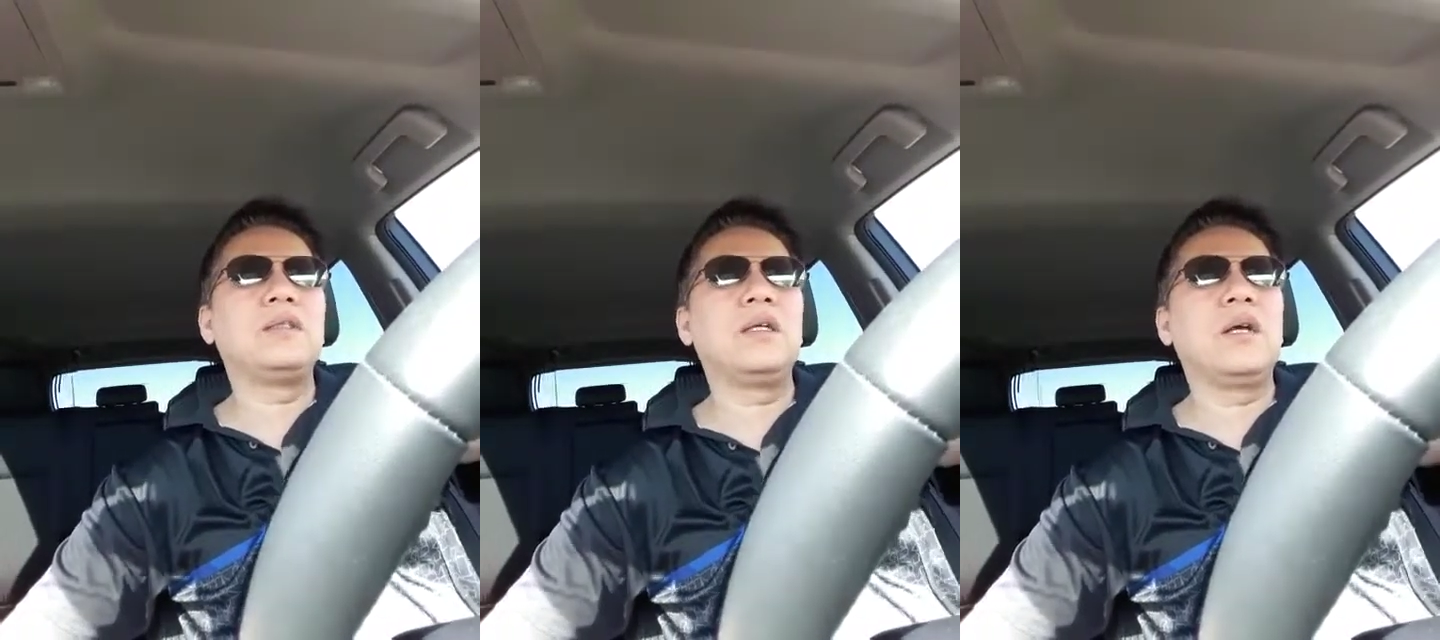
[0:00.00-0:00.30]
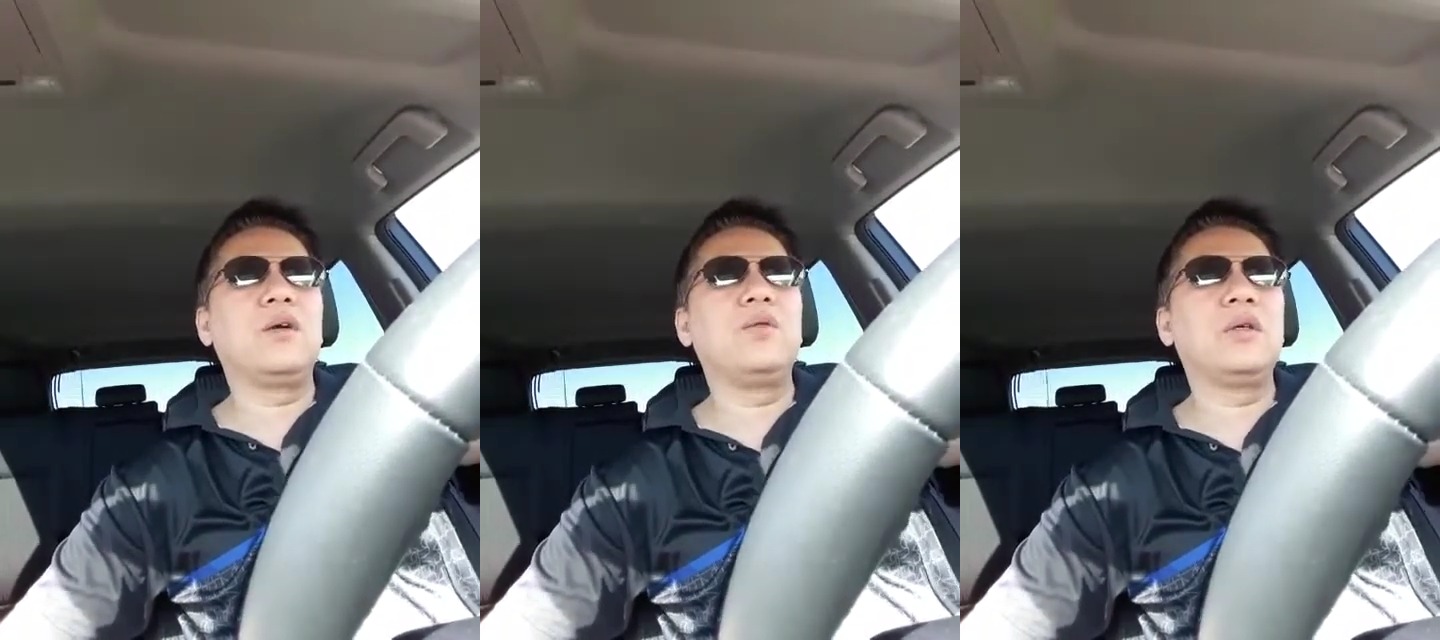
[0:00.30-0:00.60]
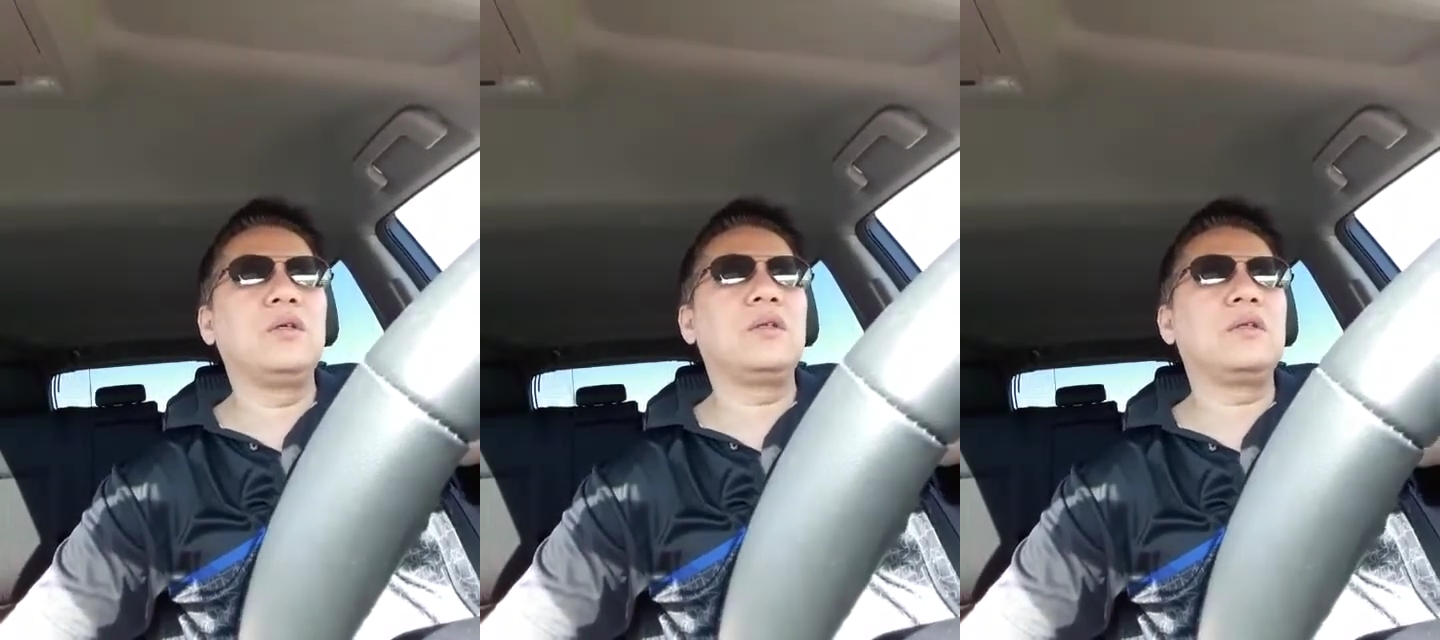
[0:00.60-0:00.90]
then
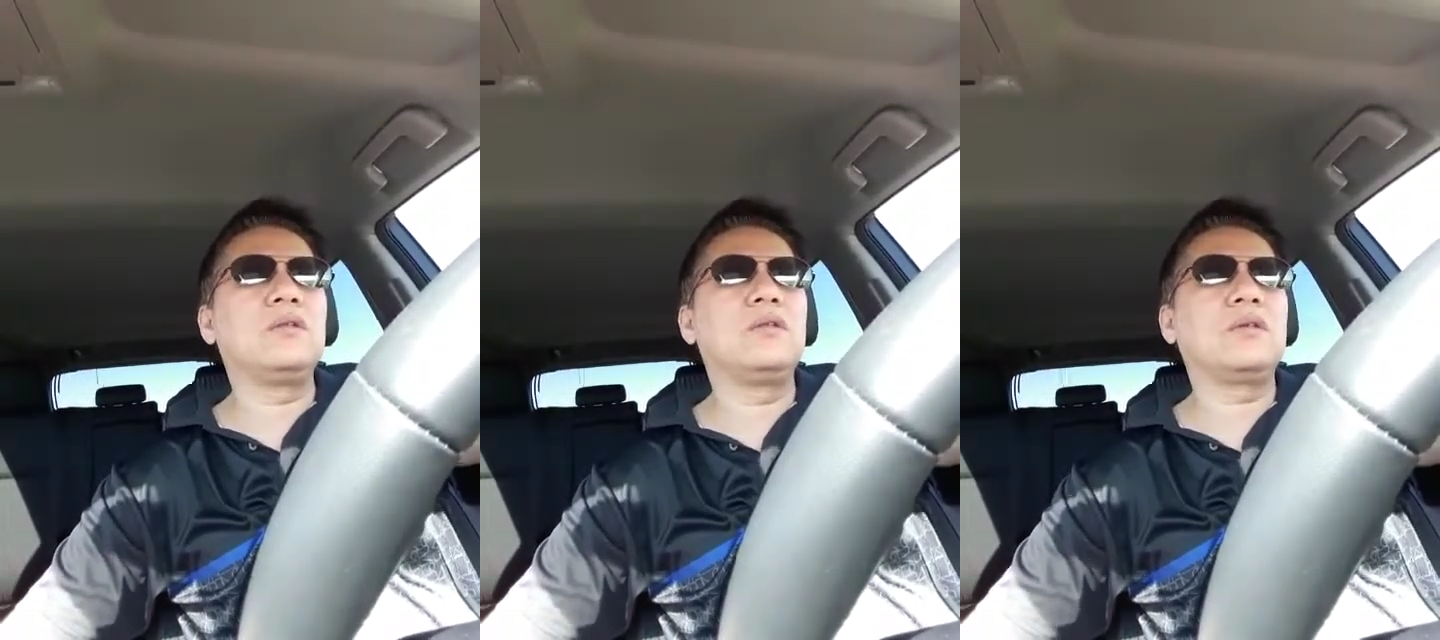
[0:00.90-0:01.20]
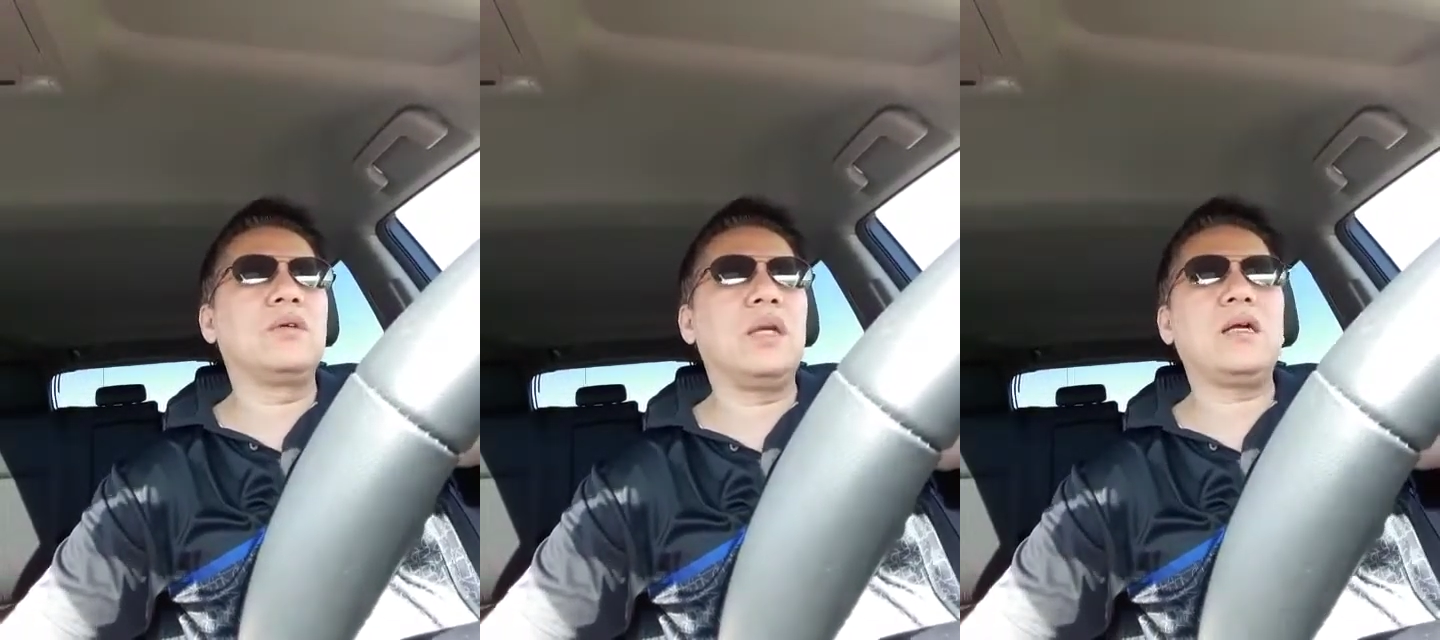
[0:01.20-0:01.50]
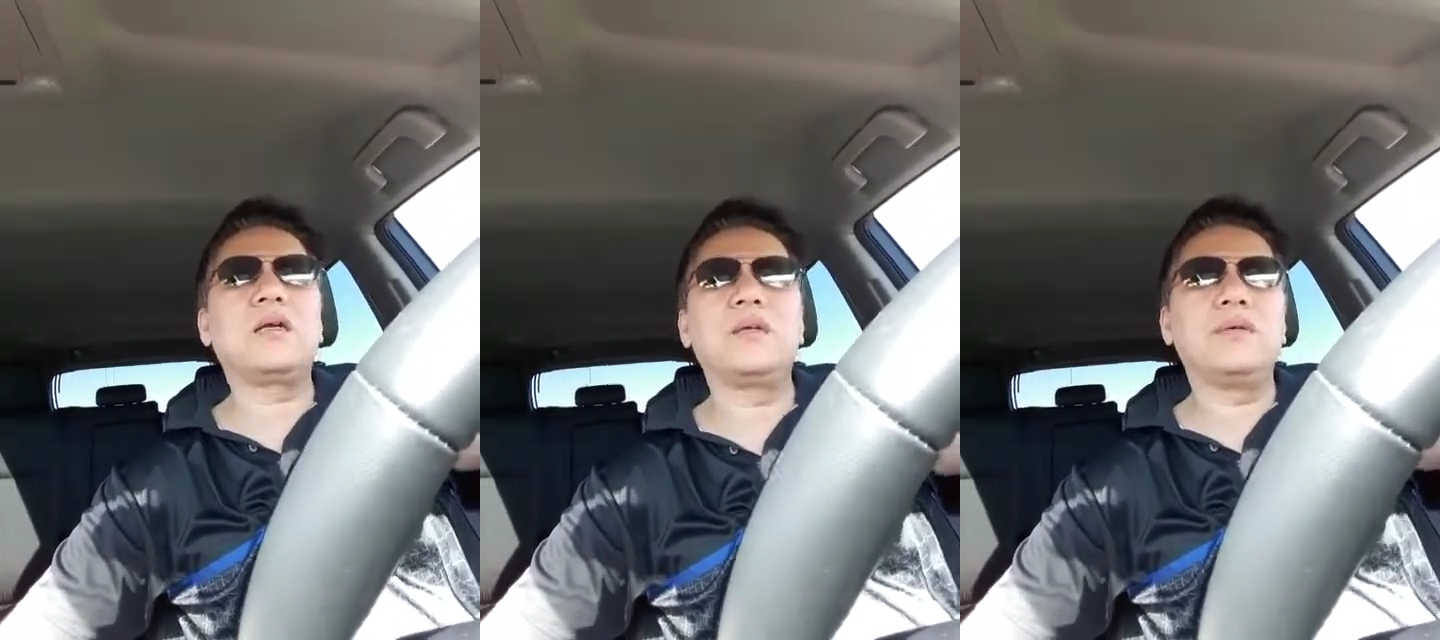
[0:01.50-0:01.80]
we could connect